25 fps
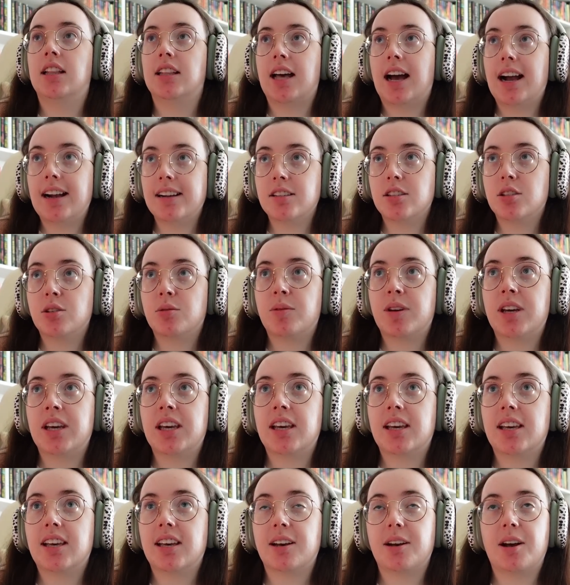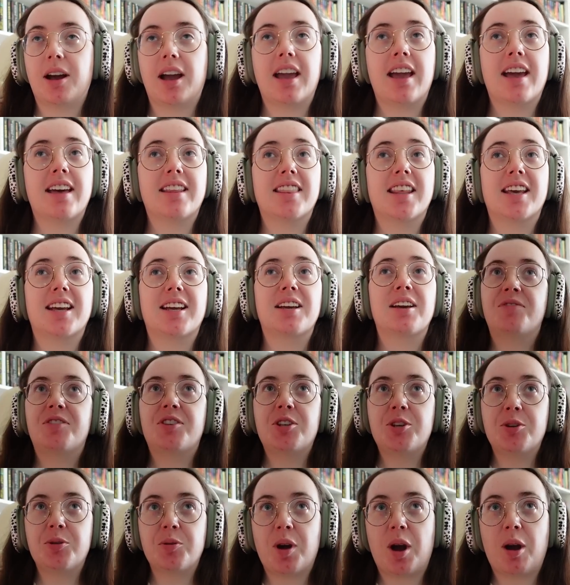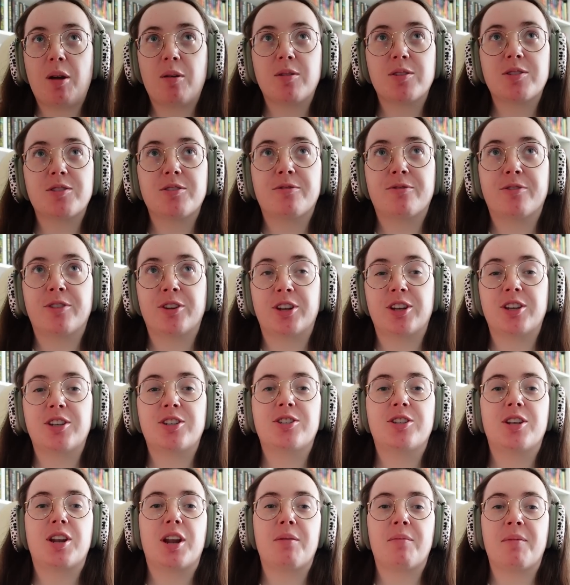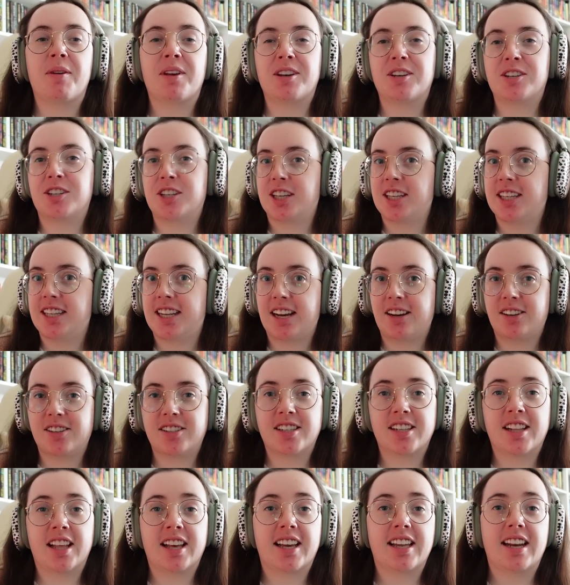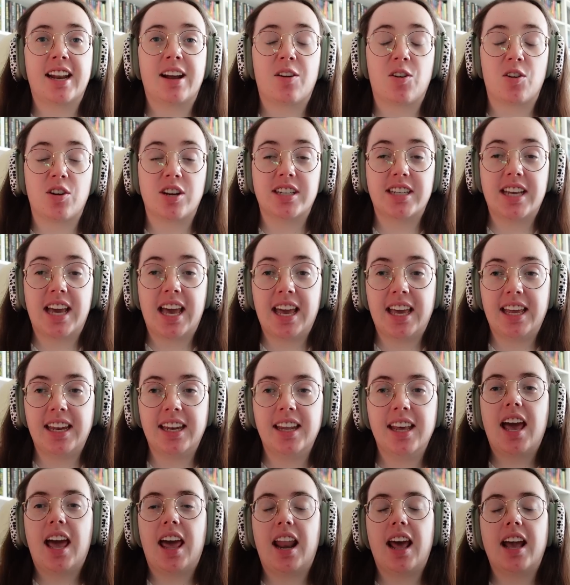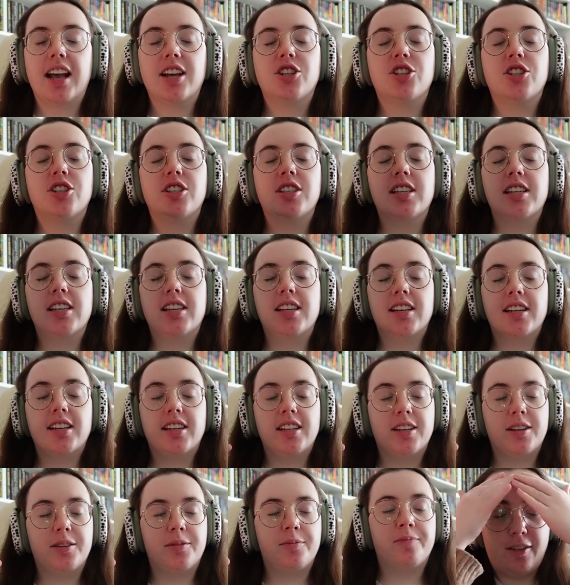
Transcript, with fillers: Last week I had like 2 hours of footage that I managed to get down to like 1 hour and 10, and I just needed,